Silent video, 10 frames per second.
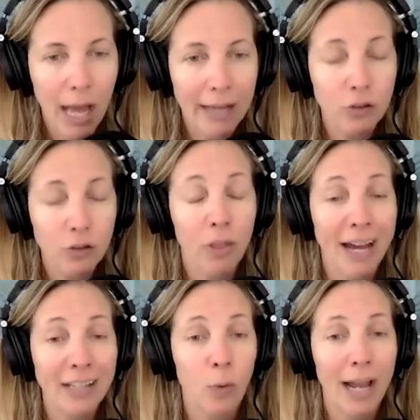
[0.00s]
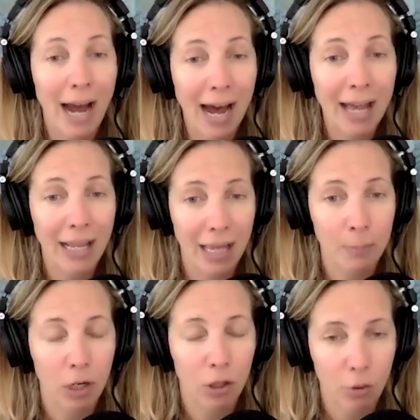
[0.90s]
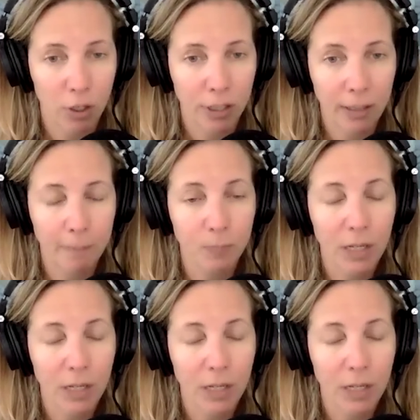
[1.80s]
And so that's why I am an authority.